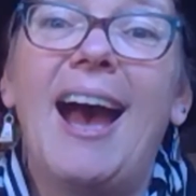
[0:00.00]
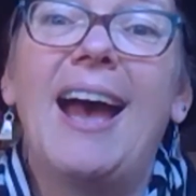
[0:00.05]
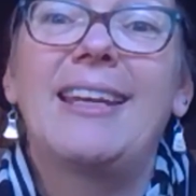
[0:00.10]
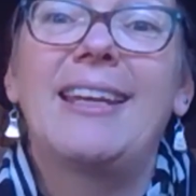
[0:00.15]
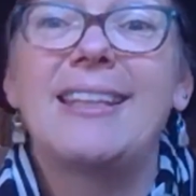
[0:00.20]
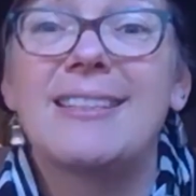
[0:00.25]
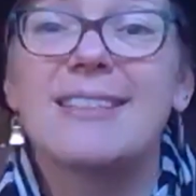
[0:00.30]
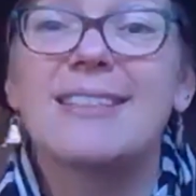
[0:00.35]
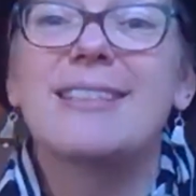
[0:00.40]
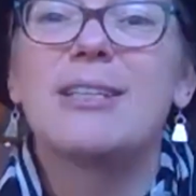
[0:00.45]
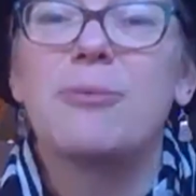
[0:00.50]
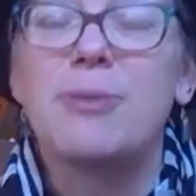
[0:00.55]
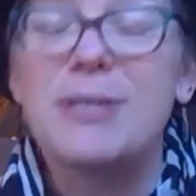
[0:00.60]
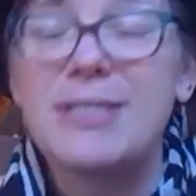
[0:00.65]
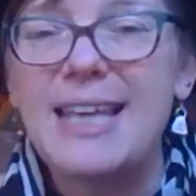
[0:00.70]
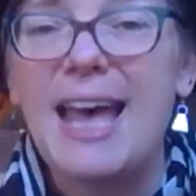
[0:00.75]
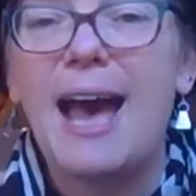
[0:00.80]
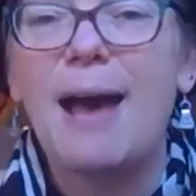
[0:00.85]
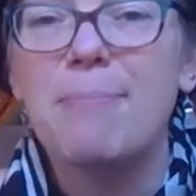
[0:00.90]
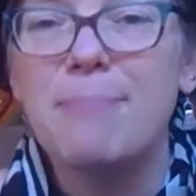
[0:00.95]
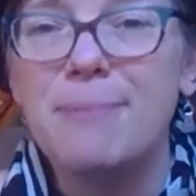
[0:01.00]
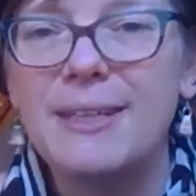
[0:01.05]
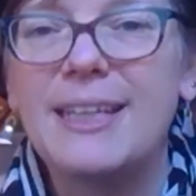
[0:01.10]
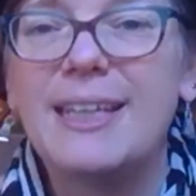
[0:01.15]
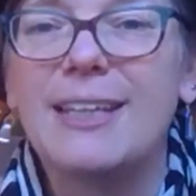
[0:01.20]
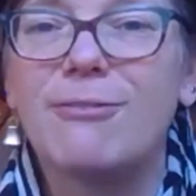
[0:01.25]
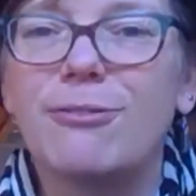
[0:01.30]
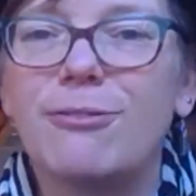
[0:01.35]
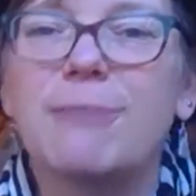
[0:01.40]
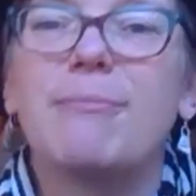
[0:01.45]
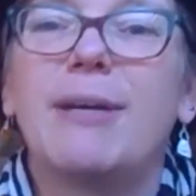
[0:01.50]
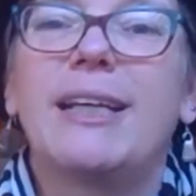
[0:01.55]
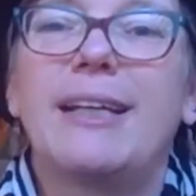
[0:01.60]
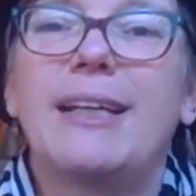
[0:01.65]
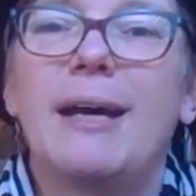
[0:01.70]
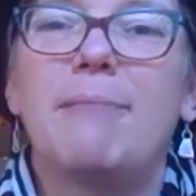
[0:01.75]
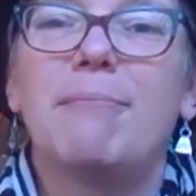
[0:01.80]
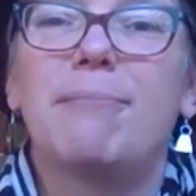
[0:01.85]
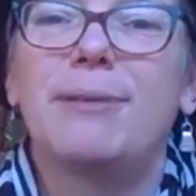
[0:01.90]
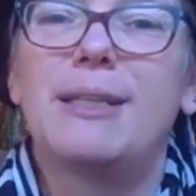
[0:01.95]
I can see what's happening from my
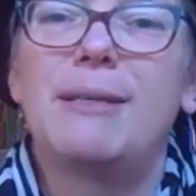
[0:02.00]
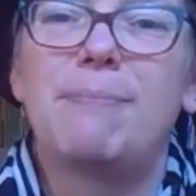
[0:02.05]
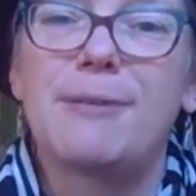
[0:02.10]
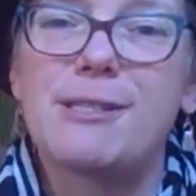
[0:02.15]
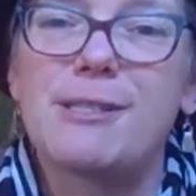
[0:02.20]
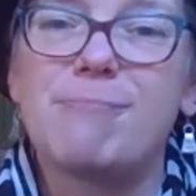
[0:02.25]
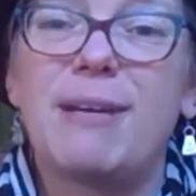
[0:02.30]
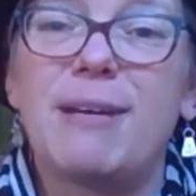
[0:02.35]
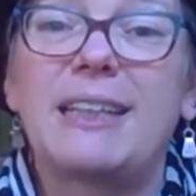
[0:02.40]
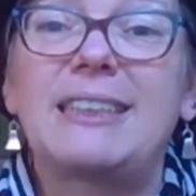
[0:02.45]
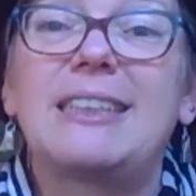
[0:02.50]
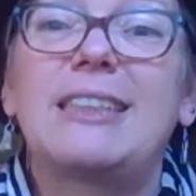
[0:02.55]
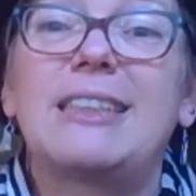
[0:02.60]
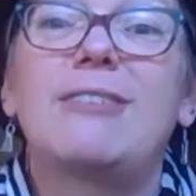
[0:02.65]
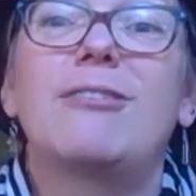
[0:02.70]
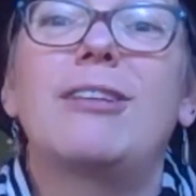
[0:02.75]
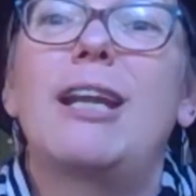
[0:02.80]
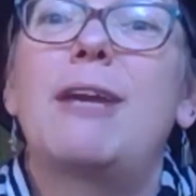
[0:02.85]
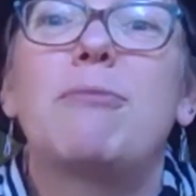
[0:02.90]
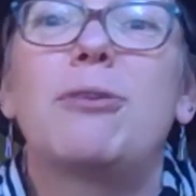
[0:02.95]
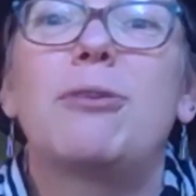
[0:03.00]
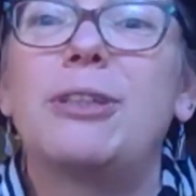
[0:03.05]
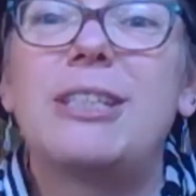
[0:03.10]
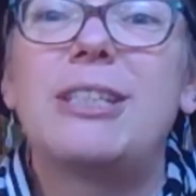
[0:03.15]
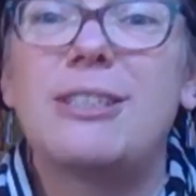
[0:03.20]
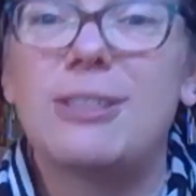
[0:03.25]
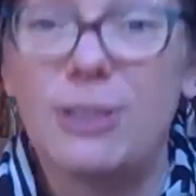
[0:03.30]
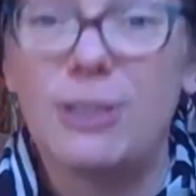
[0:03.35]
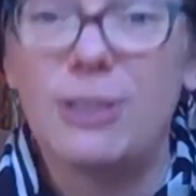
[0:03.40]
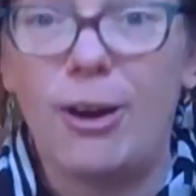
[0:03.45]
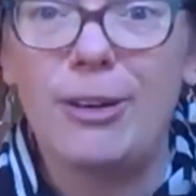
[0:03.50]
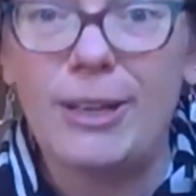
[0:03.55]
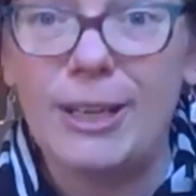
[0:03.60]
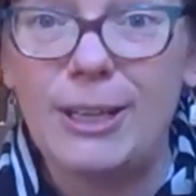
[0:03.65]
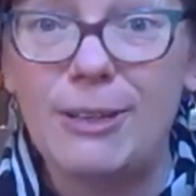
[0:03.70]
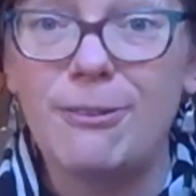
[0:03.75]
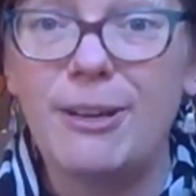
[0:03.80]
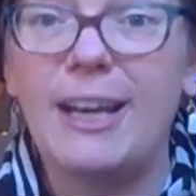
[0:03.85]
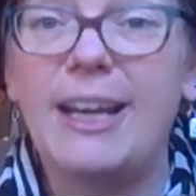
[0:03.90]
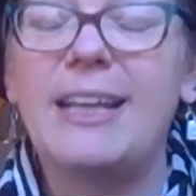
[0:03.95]
company perspective, and I'm really
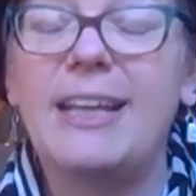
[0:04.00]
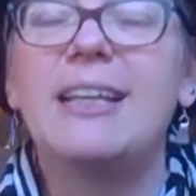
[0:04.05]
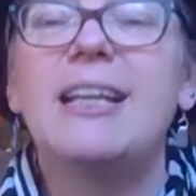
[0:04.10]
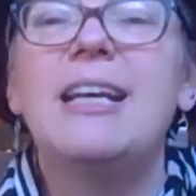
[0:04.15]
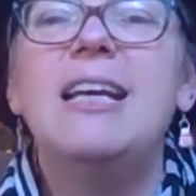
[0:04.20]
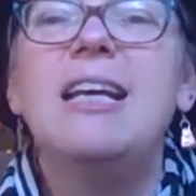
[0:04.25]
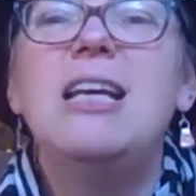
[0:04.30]
sorry, right?